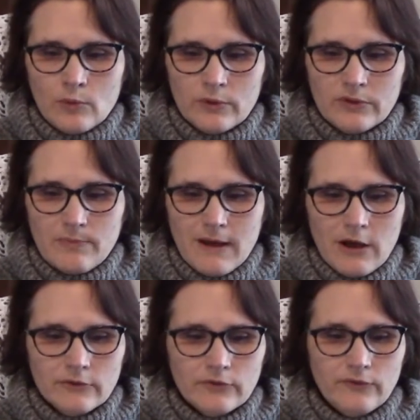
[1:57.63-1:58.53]
with
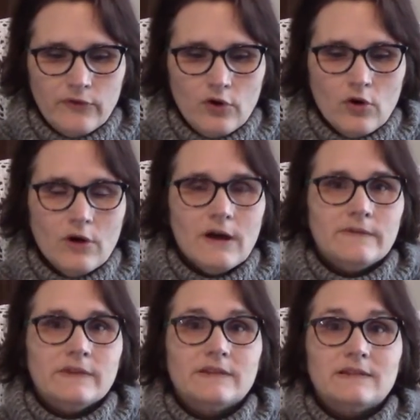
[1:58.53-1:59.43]
belts full
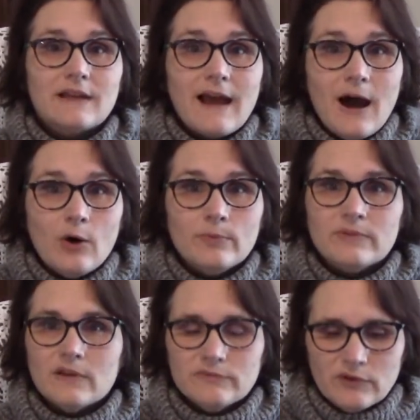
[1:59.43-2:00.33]
of the
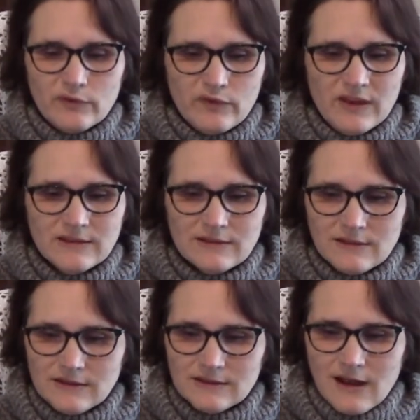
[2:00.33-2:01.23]
scalps of
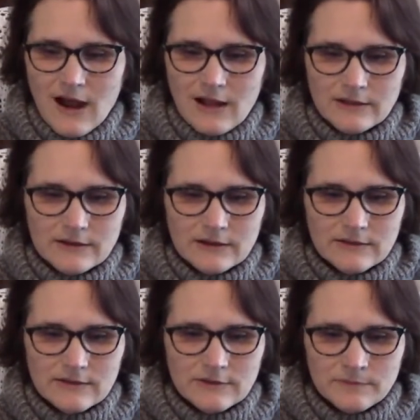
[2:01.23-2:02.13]
defenseless colonists.